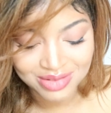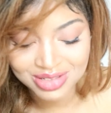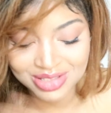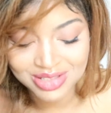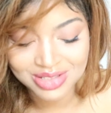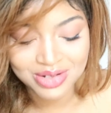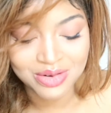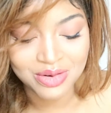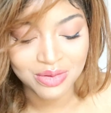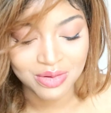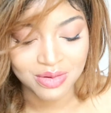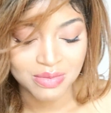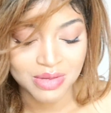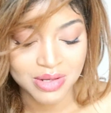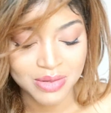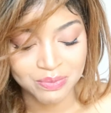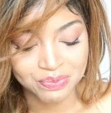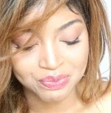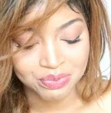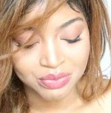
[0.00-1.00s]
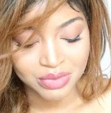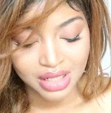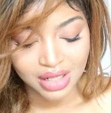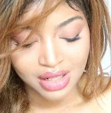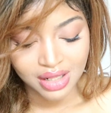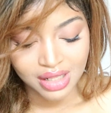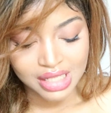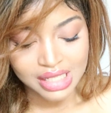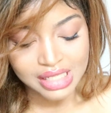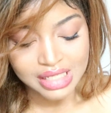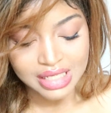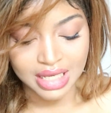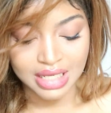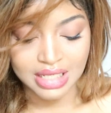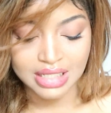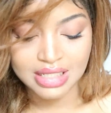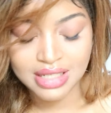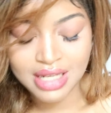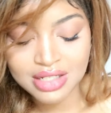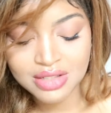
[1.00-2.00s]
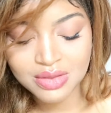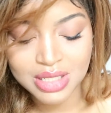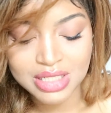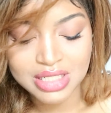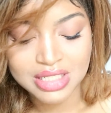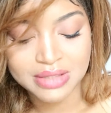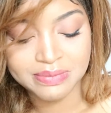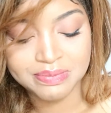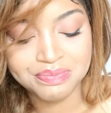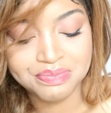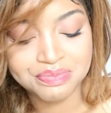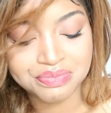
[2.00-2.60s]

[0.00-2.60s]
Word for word: It was so creepy. Okay, next question.